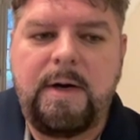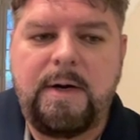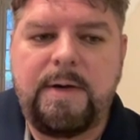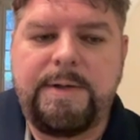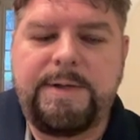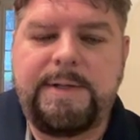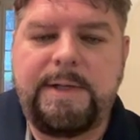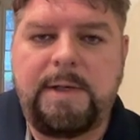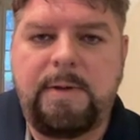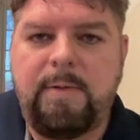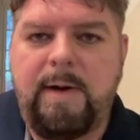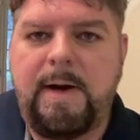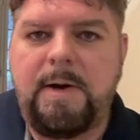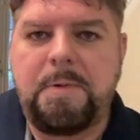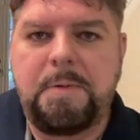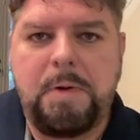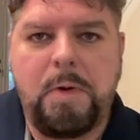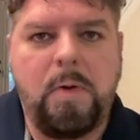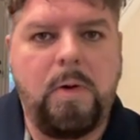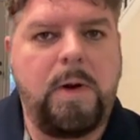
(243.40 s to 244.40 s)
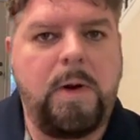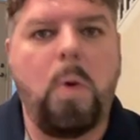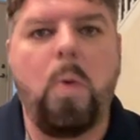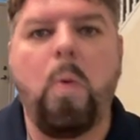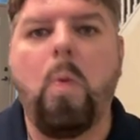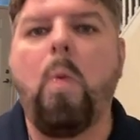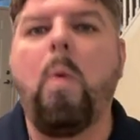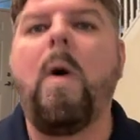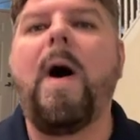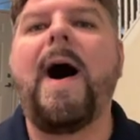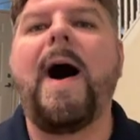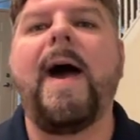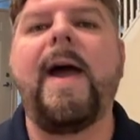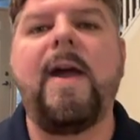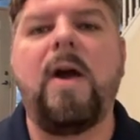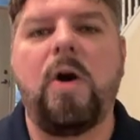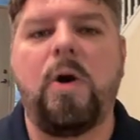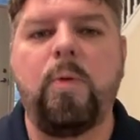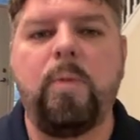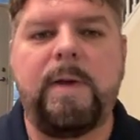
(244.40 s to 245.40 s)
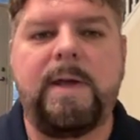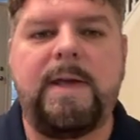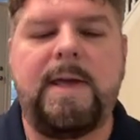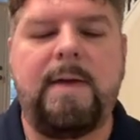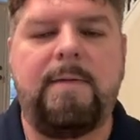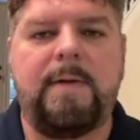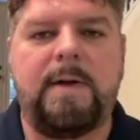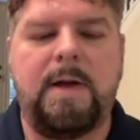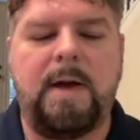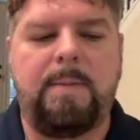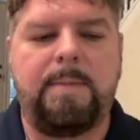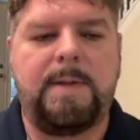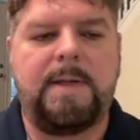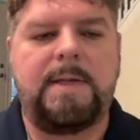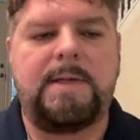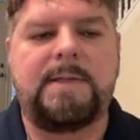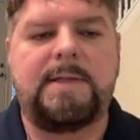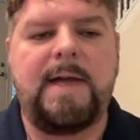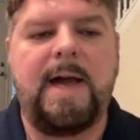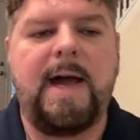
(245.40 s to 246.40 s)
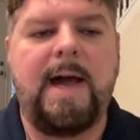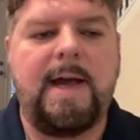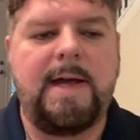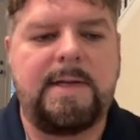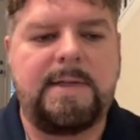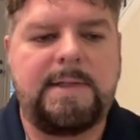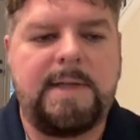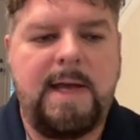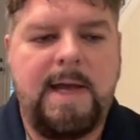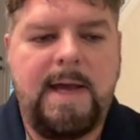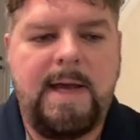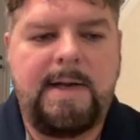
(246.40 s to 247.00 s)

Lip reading: sitting around going, why are we giving up these guys?